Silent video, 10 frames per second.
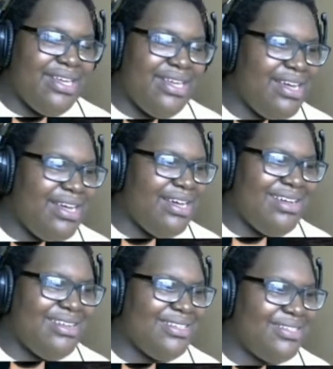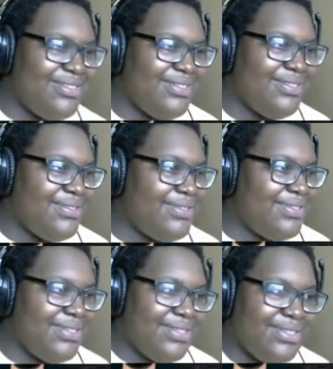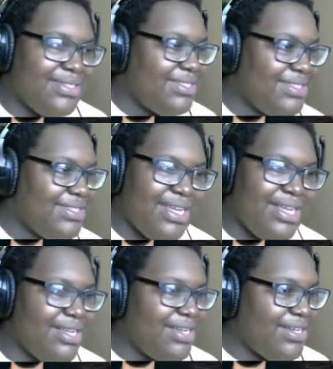no, understand.